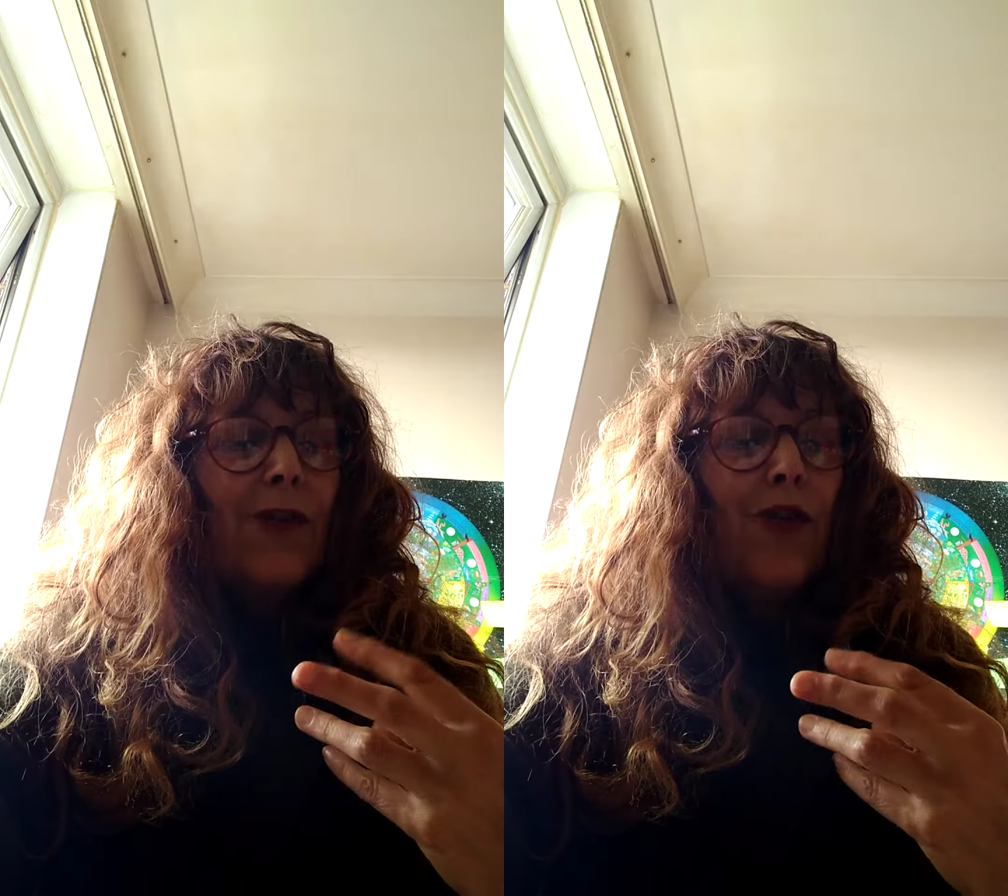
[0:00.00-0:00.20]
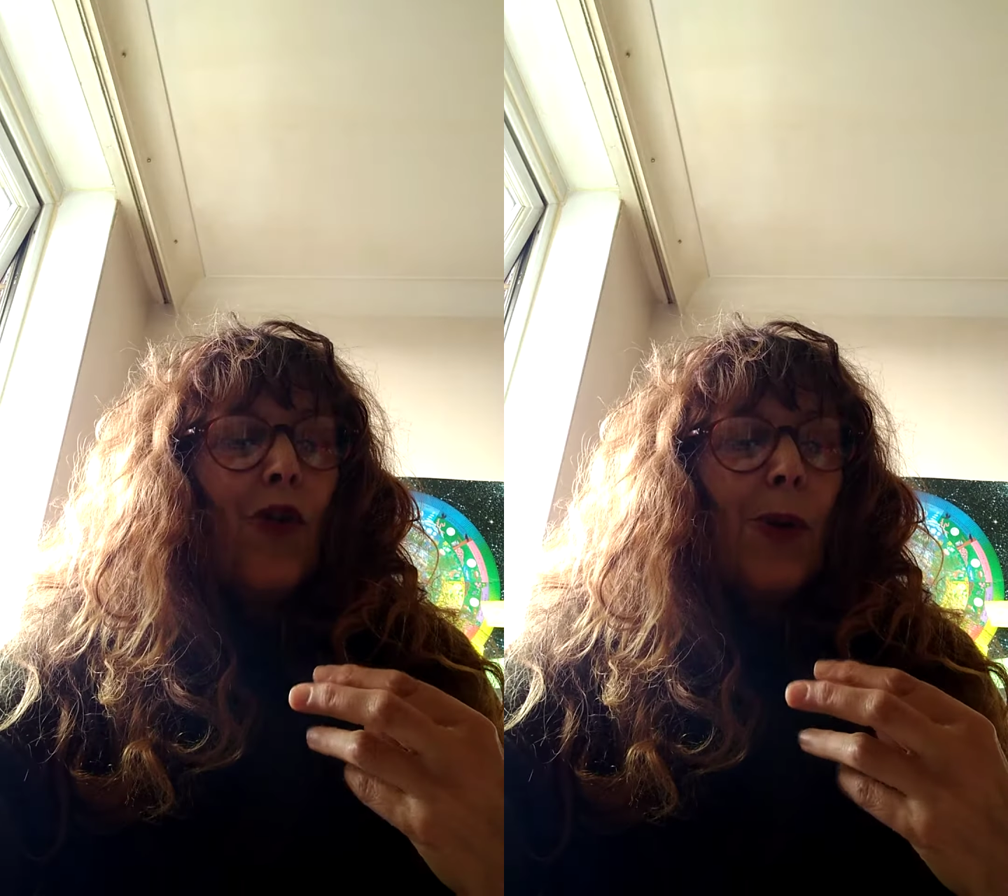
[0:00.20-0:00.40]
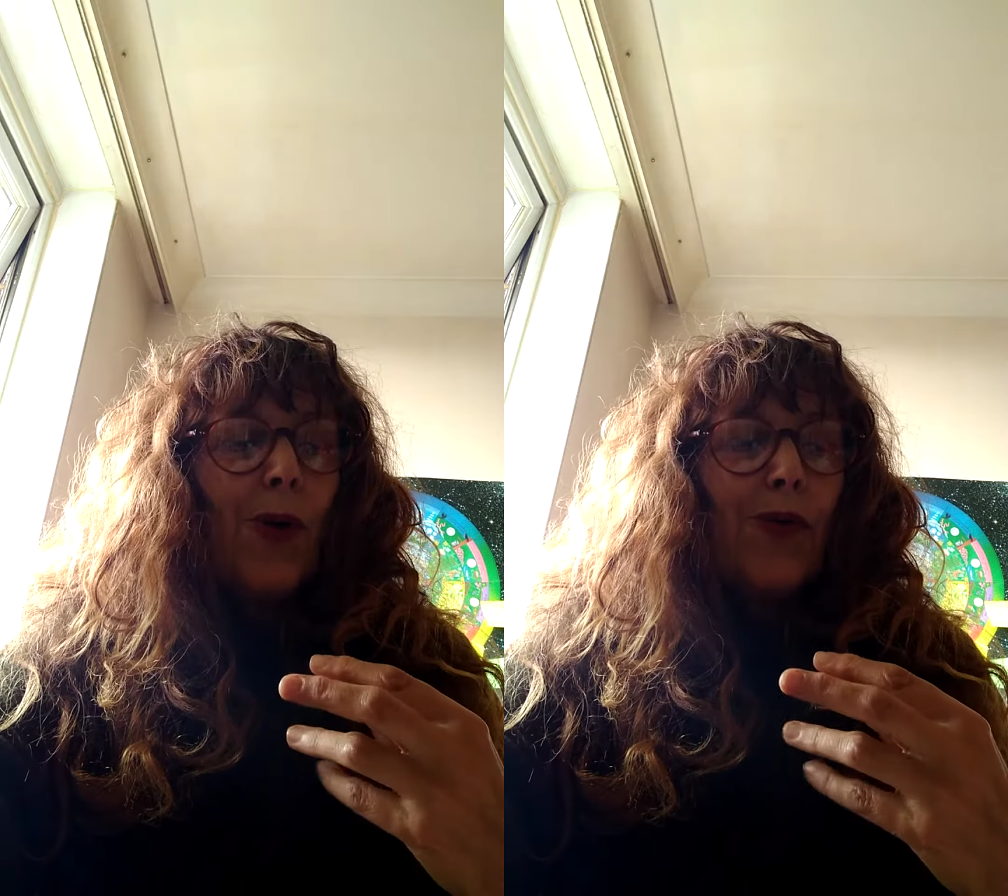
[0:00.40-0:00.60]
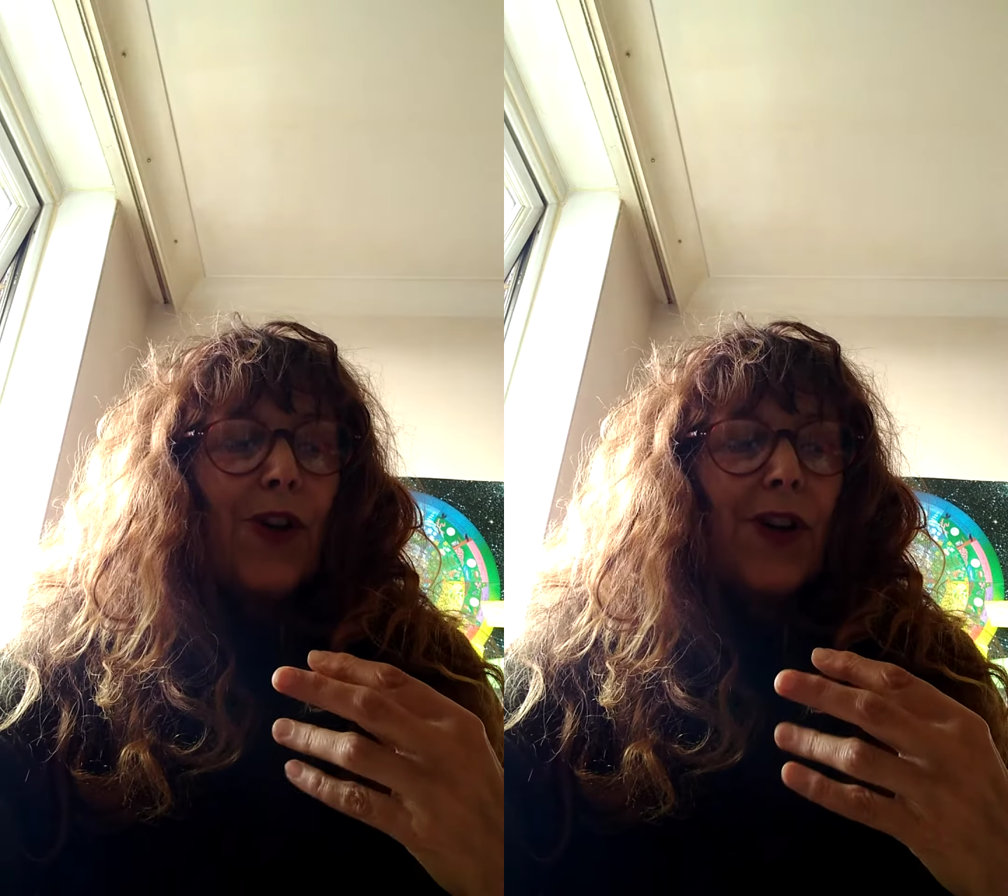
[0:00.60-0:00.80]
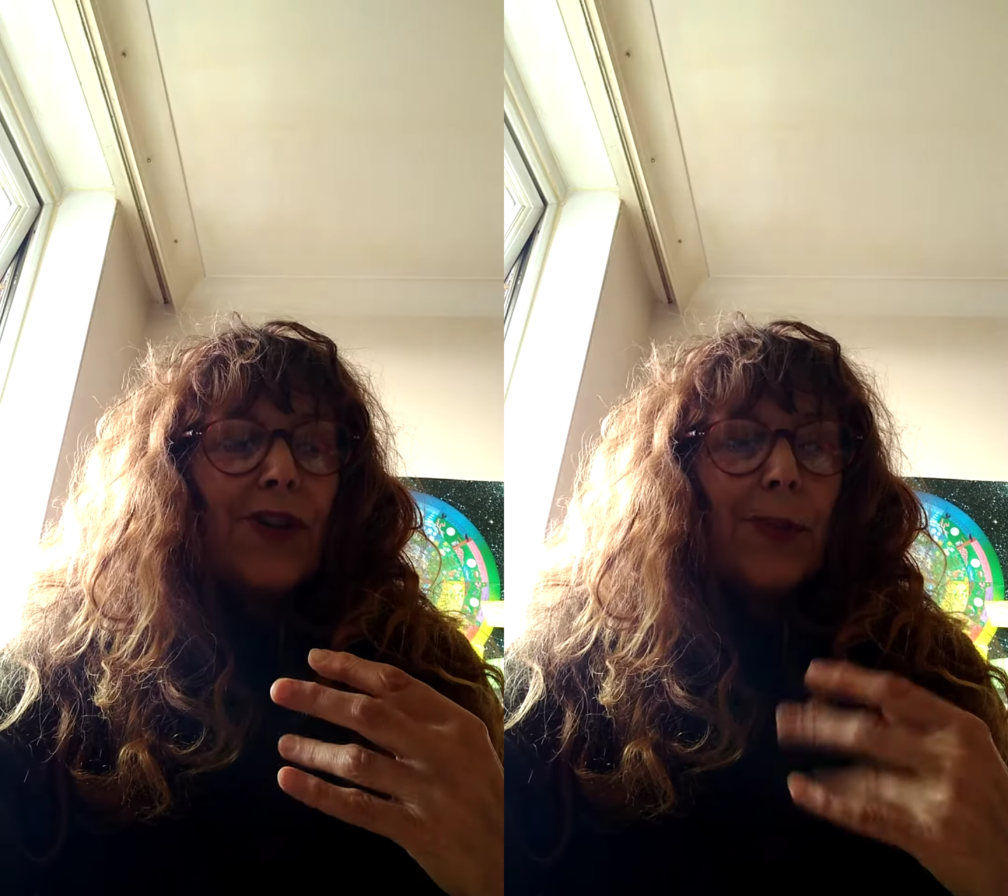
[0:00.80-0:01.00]
form
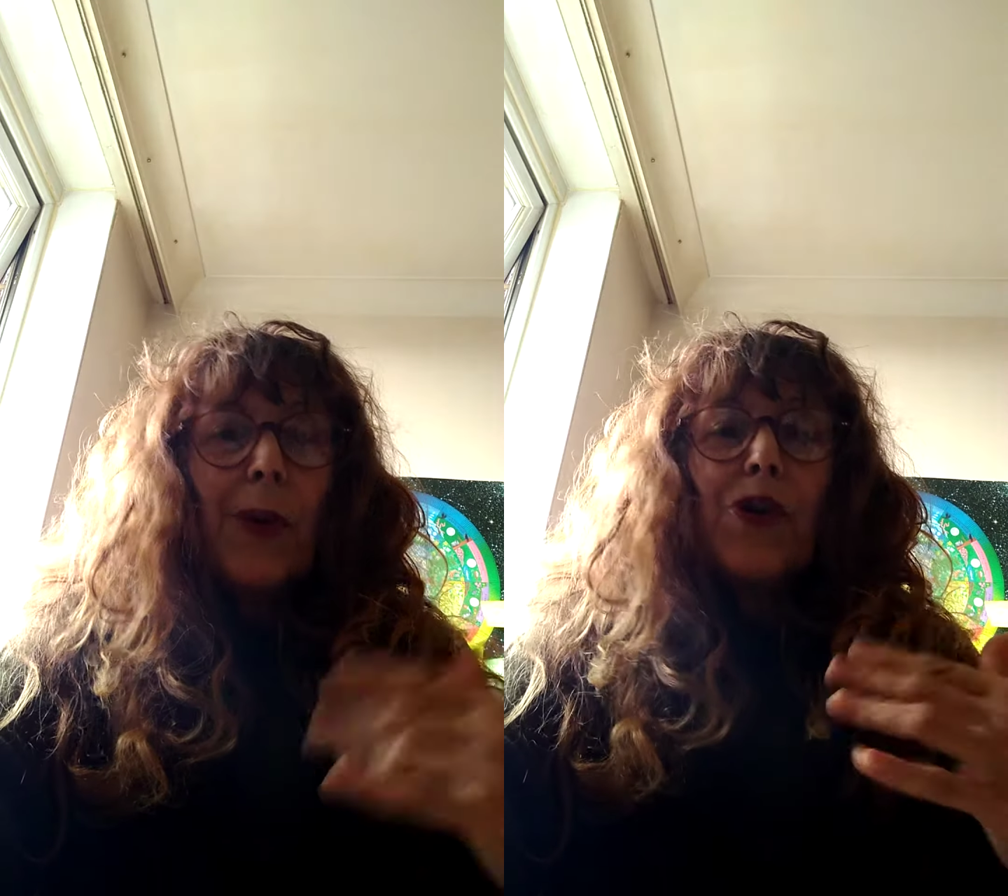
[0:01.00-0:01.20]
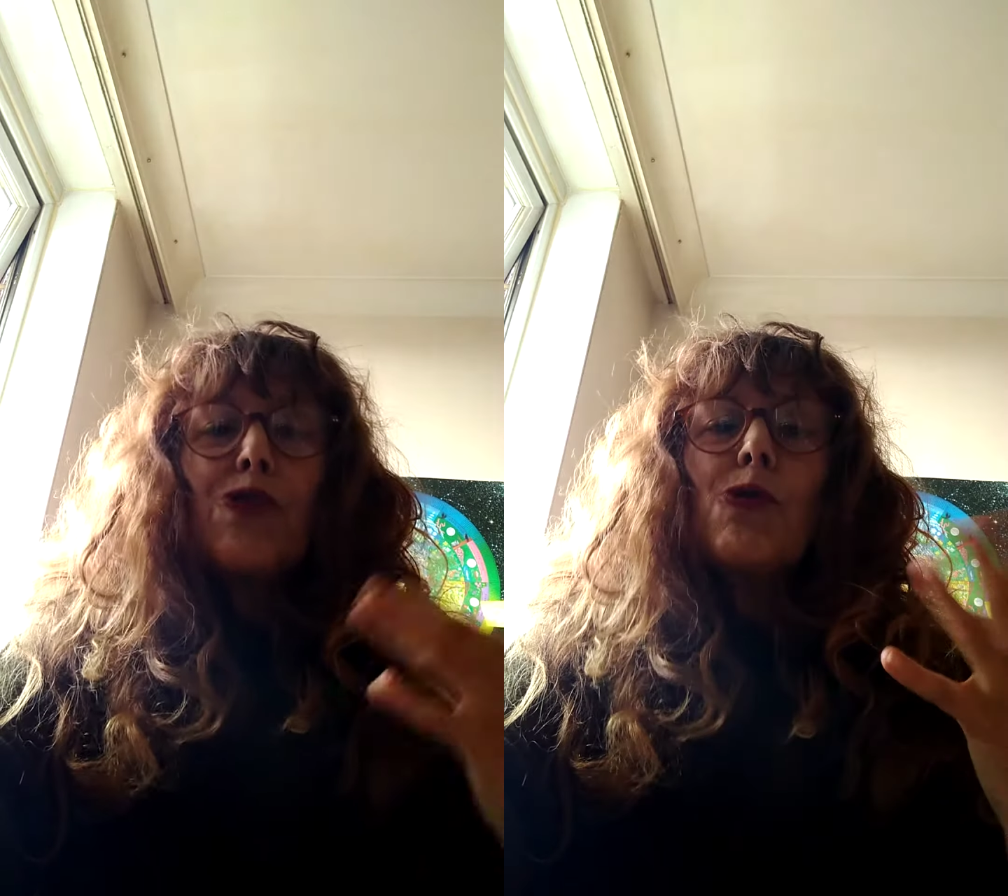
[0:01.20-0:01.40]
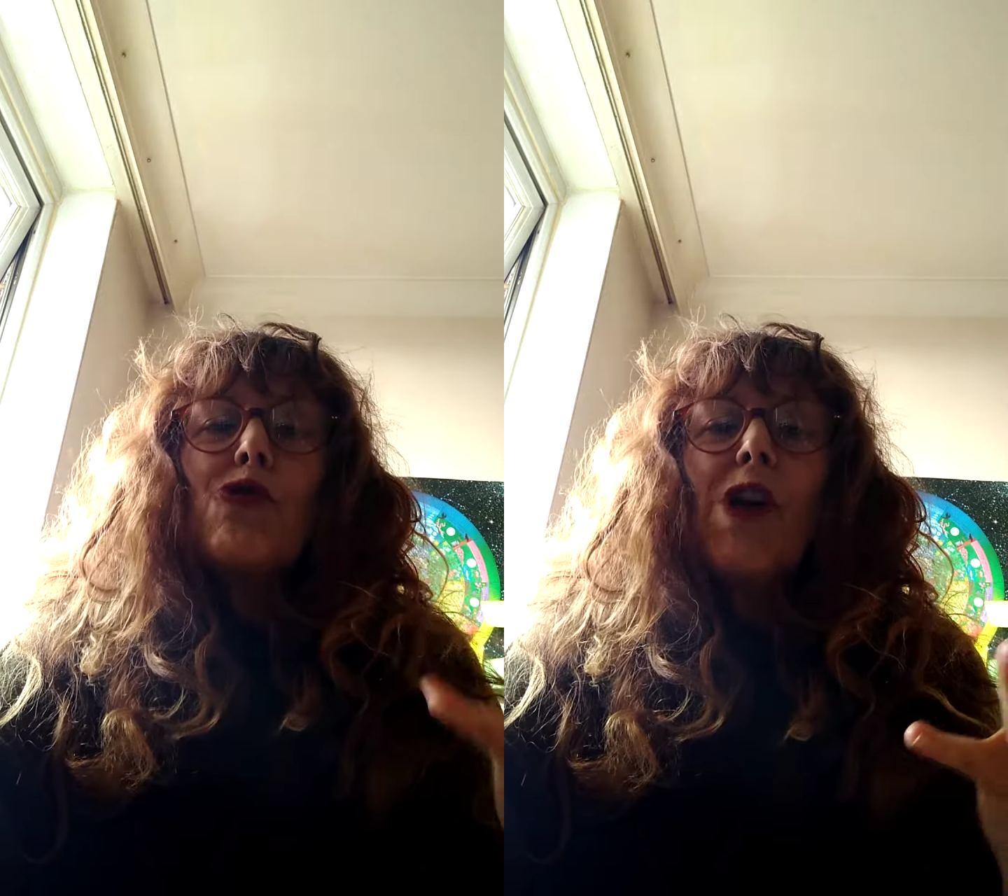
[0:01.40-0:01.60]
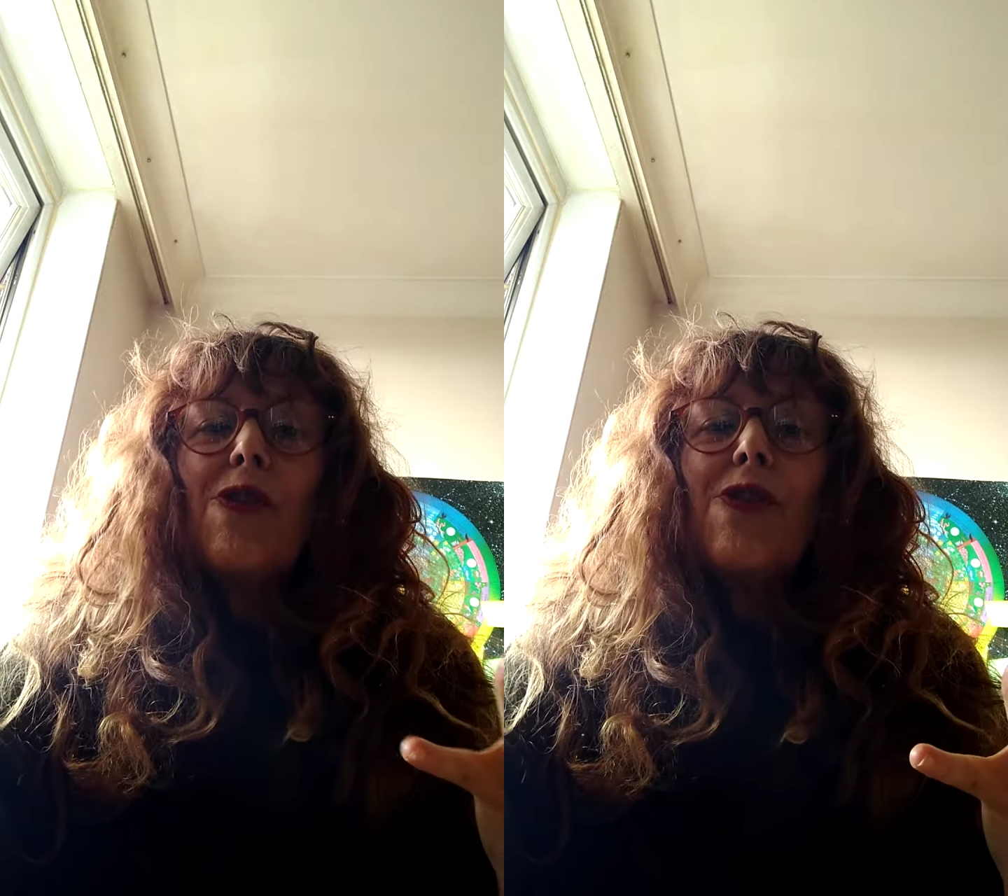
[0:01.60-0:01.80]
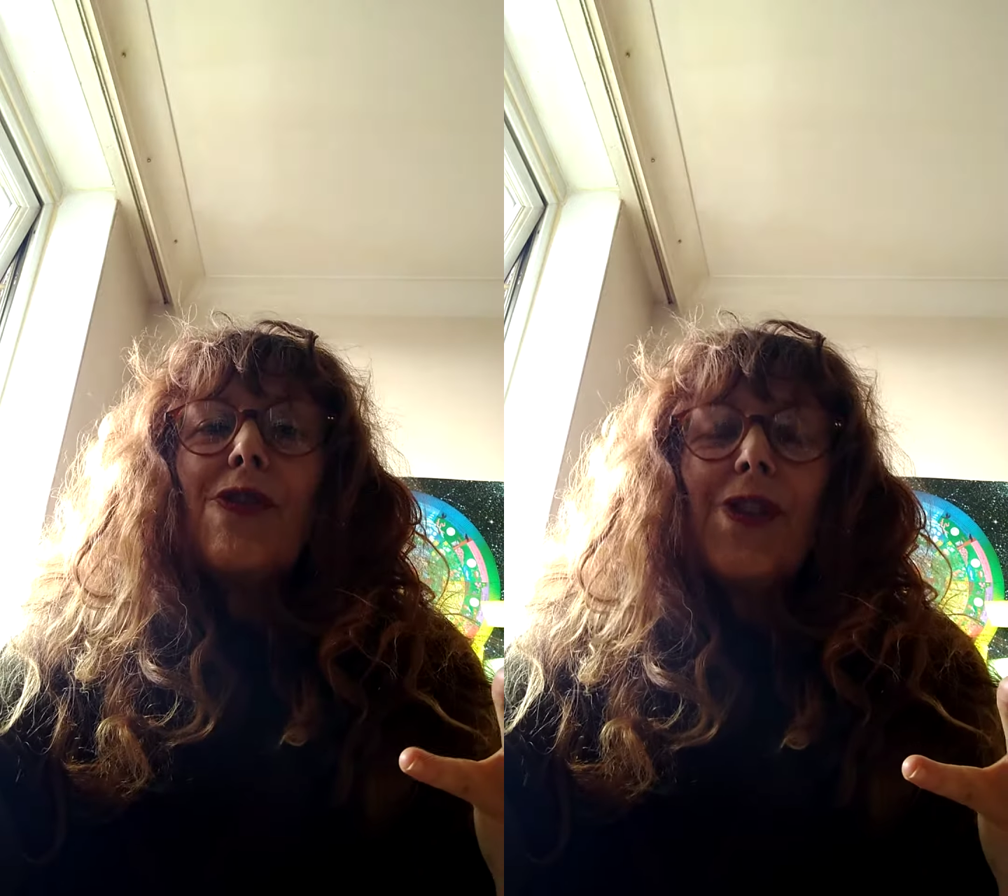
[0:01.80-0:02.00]
of spiritual
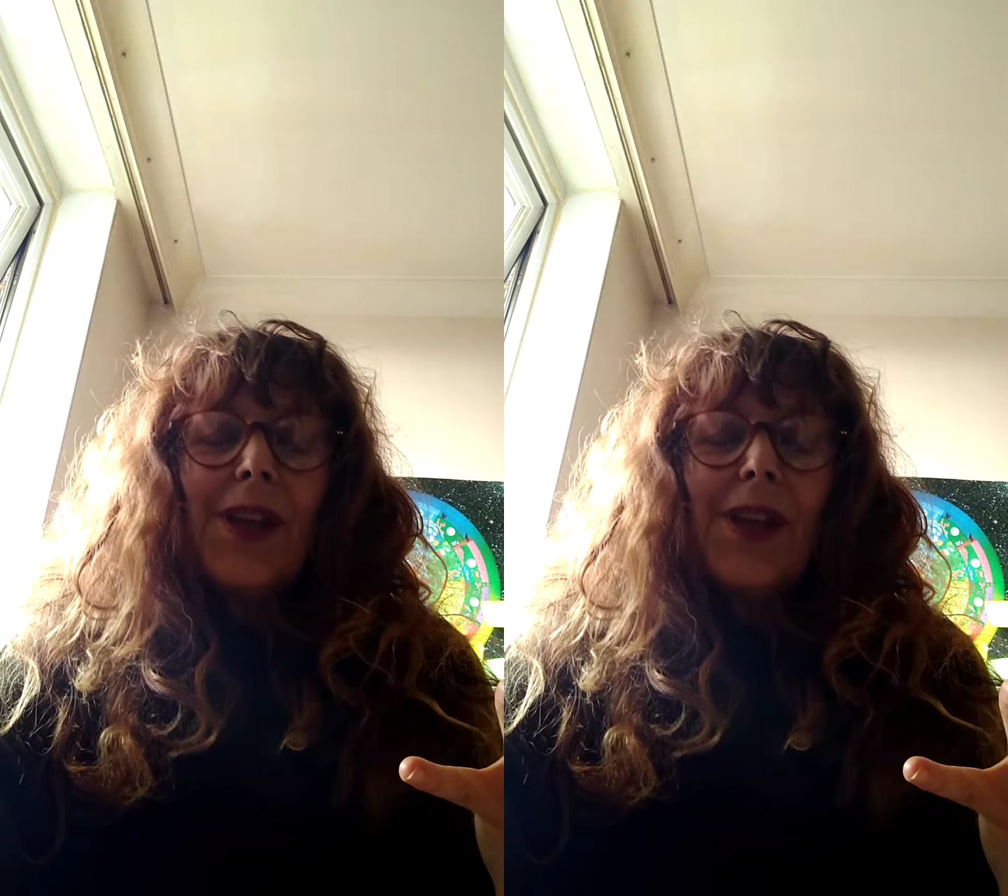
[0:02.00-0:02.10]
growth